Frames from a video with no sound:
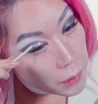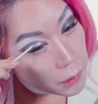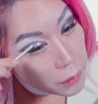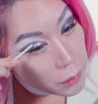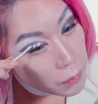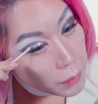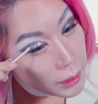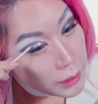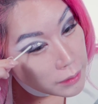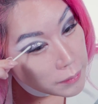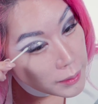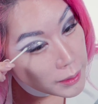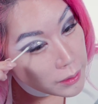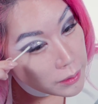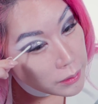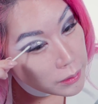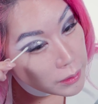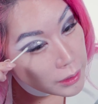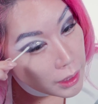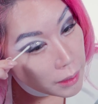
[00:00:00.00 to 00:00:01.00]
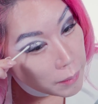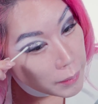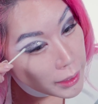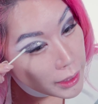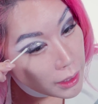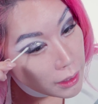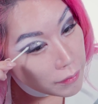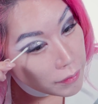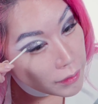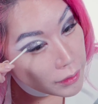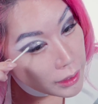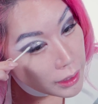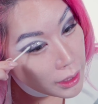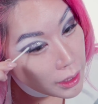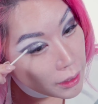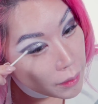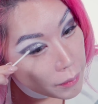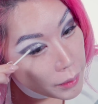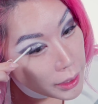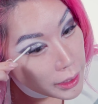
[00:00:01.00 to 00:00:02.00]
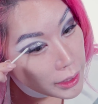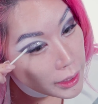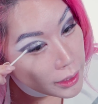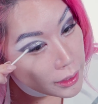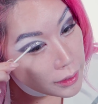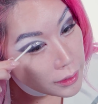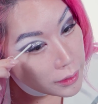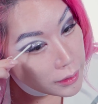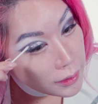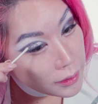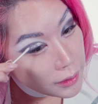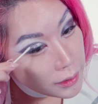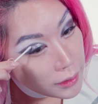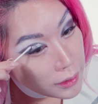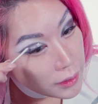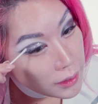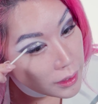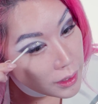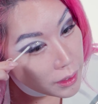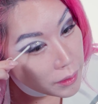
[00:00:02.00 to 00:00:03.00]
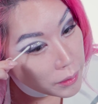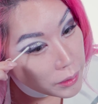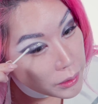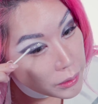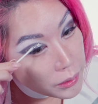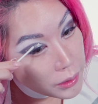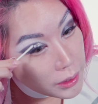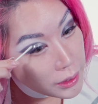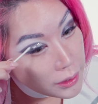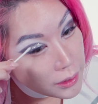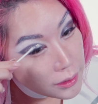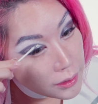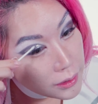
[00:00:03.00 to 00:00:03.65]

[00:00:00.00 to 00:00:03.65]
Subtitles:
Who wants me to do their makeup for their wedding? I will do this.